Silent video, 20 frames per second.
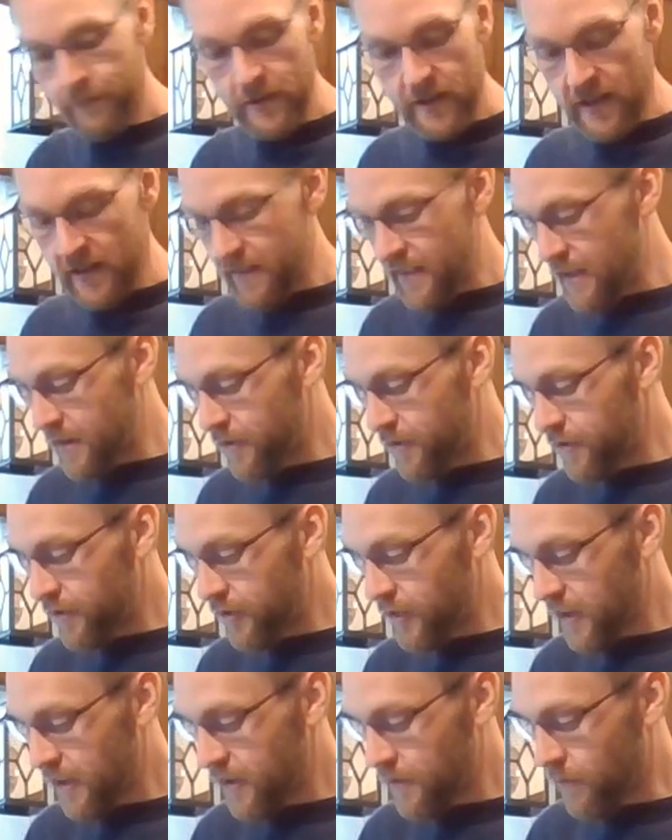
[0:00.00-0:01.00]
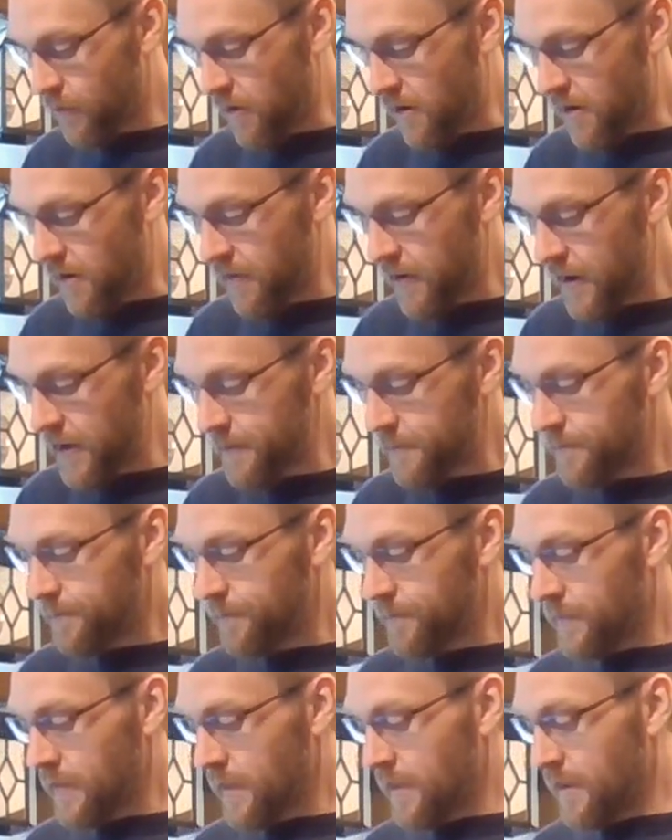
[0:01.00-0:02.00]
We cut that good chicken. We're all right.
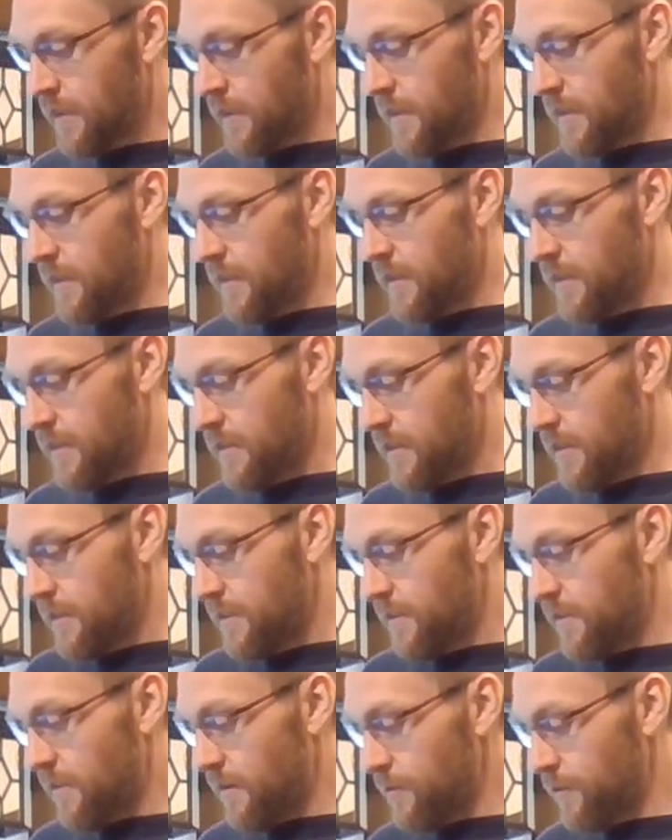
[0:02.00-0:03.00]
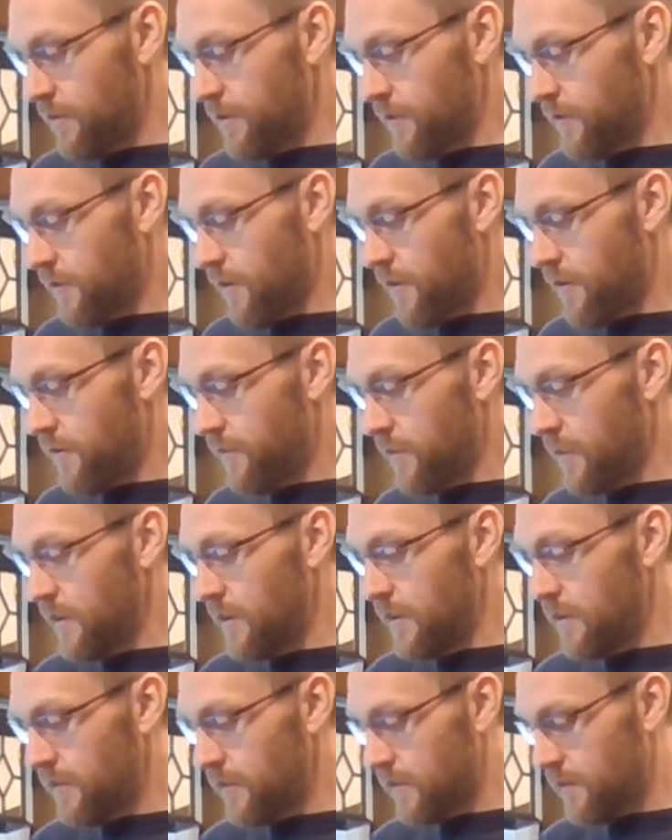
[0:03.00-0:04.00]
So I'm going to turn
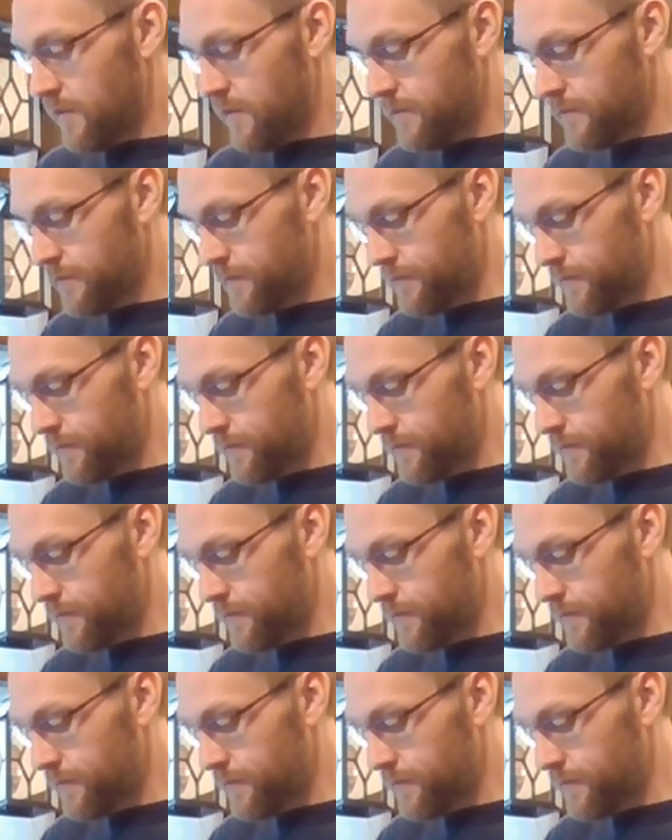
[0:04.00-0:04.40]
these.